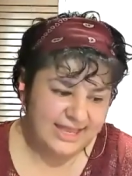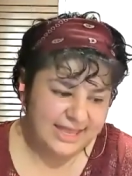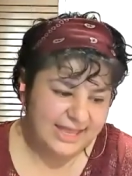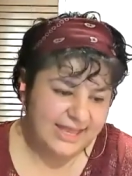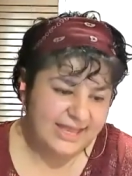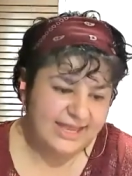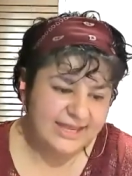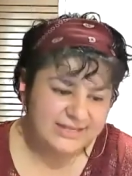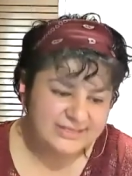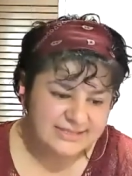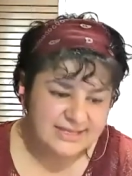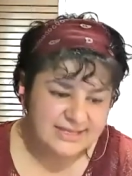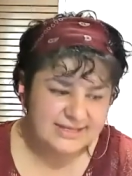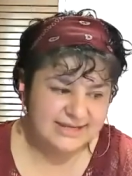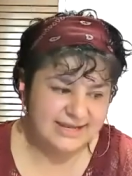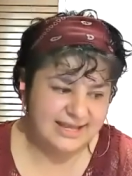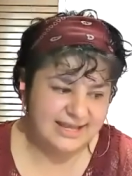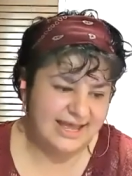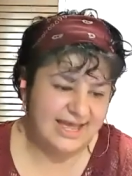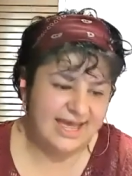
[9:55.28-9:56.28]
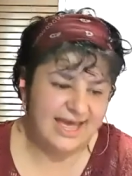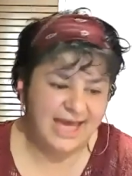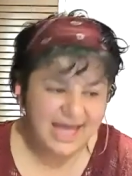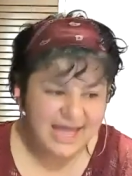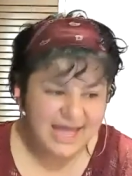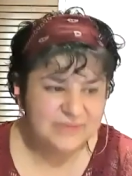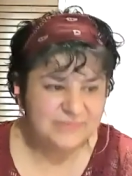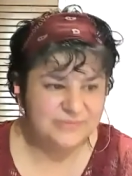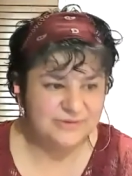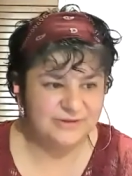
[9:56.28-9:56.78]
it's an
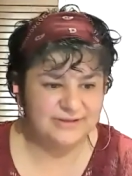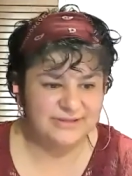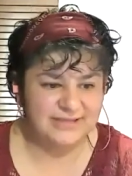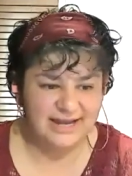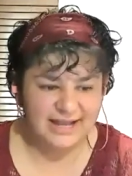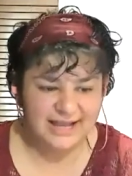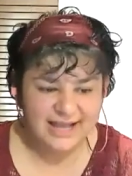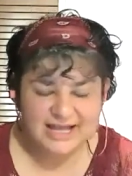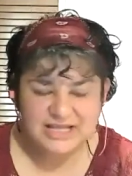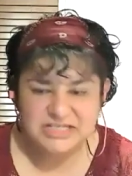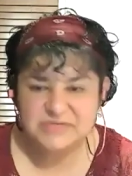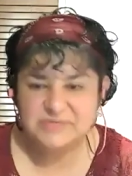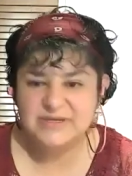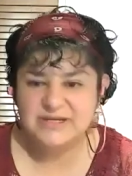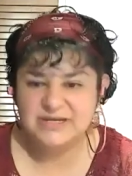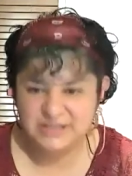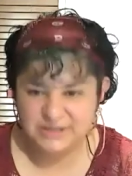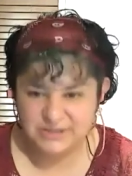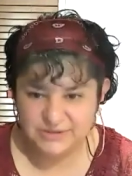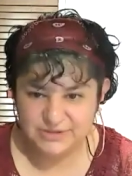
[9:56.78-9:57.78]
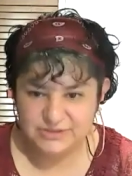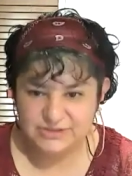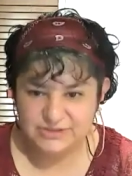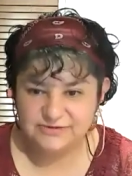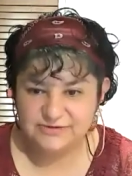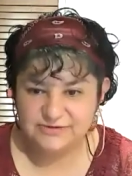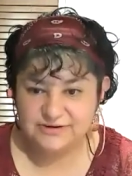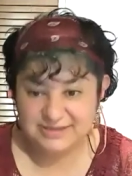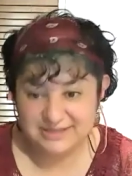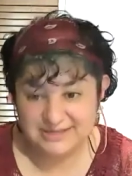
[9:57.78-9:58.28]
animal that has been used
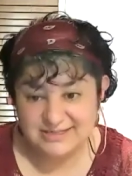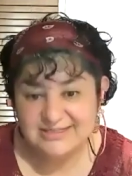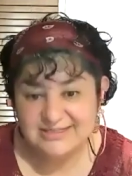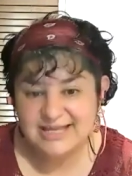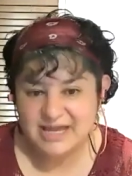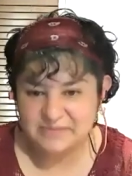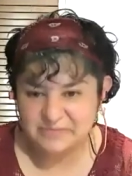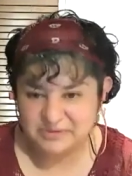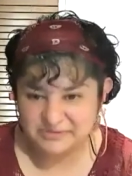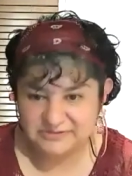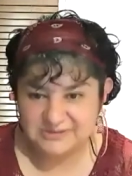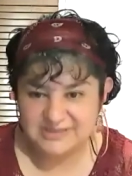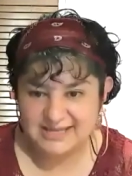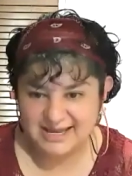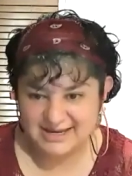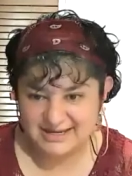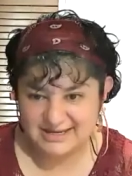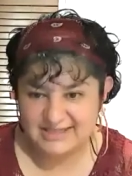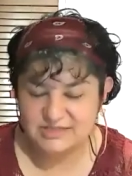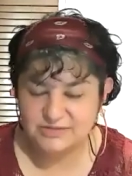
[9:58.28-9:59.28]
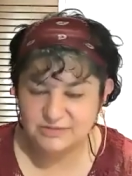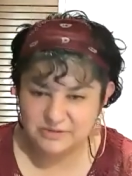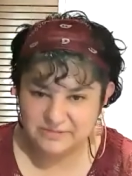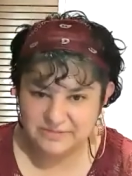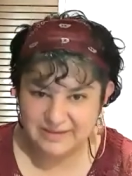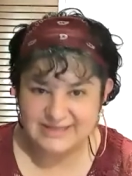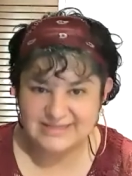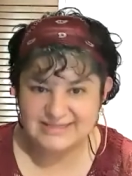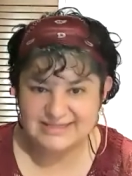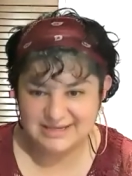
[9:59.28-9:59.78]
for this type of studies with
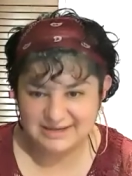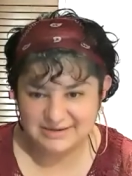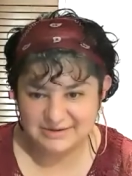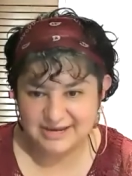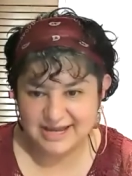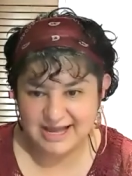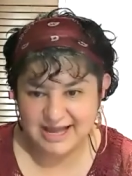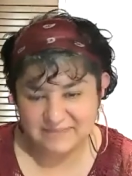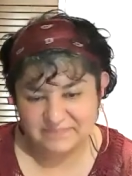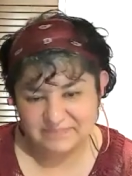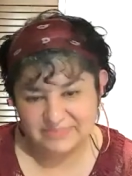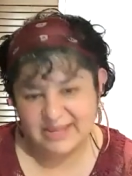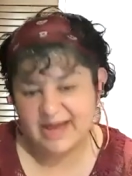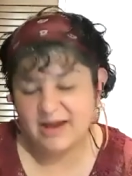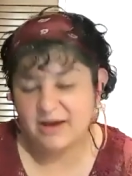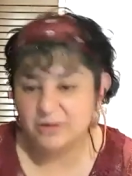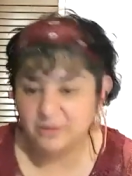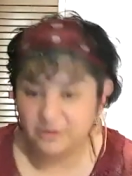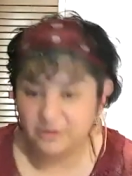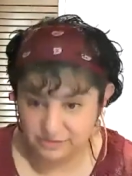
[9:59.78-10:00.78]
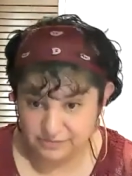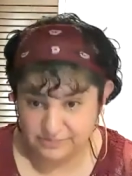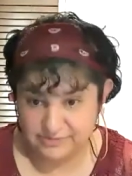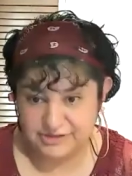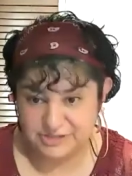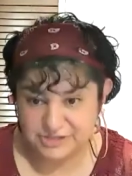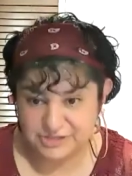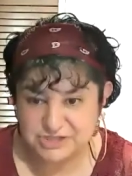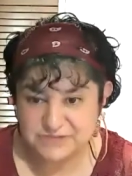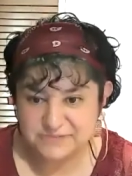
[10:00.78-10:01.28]
bacteria a whole
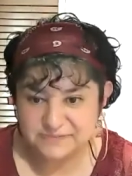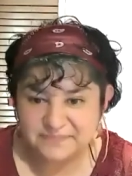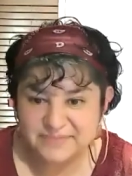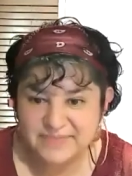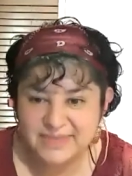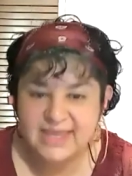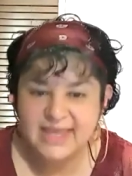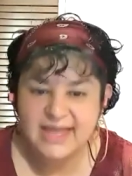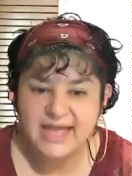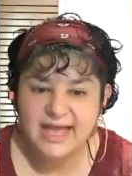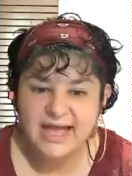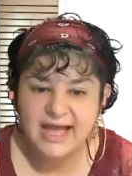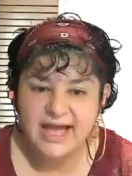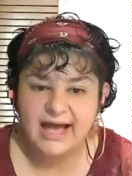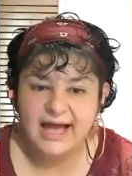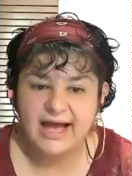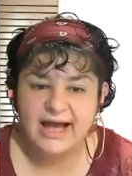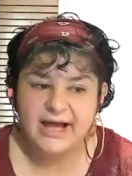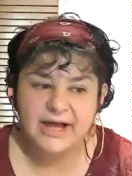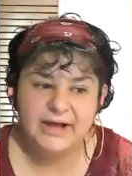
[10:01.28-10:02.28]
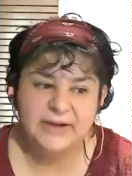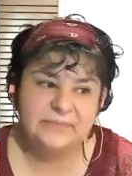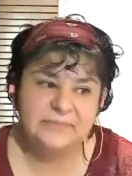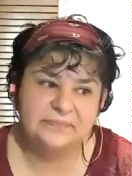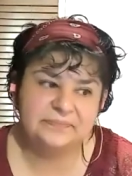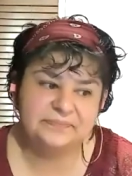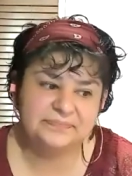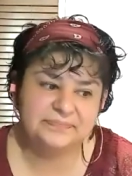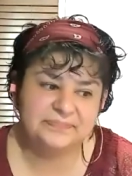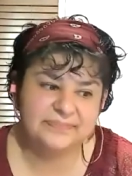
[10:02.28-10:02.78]
bunch.
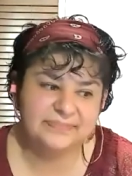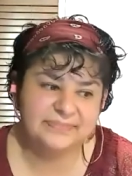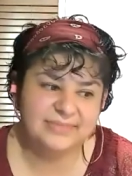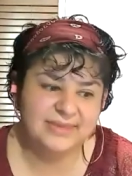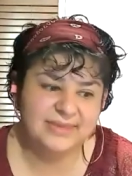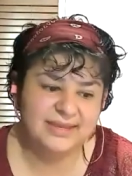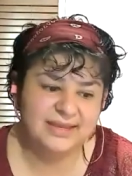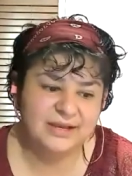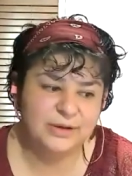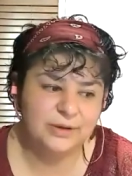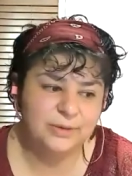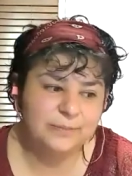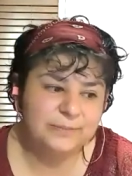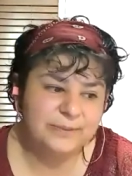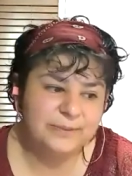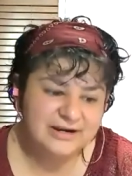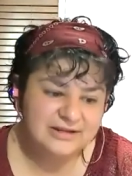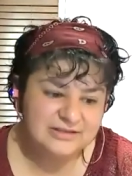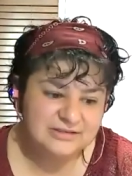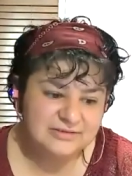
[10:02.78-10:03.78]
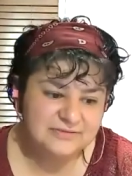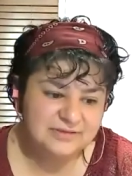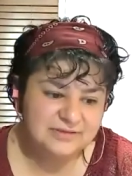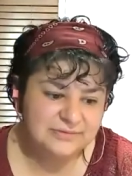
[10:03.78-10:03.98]
Part of the